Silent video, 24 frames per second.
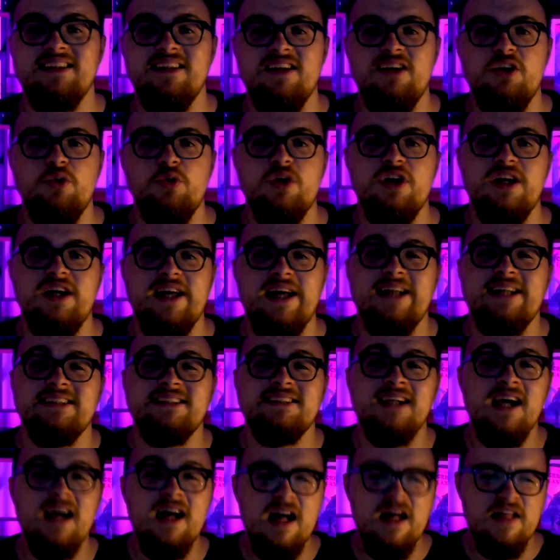Then you can cast
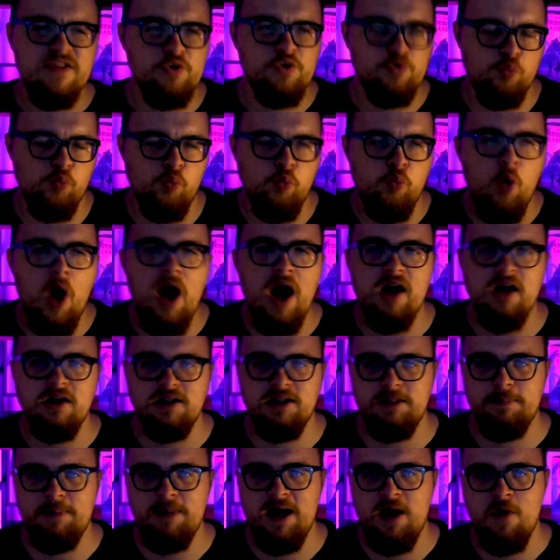these
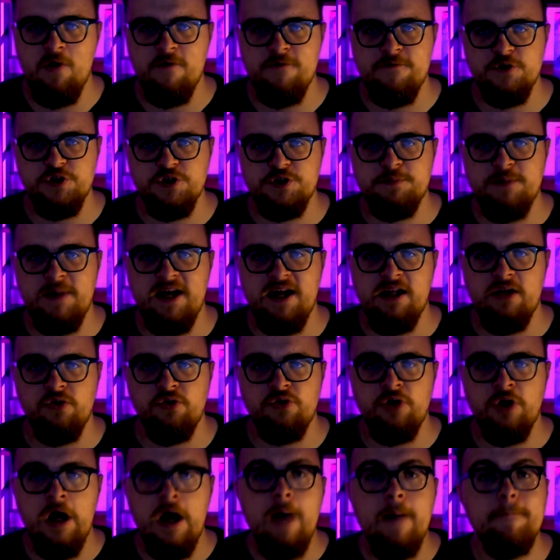wildly powerful spells.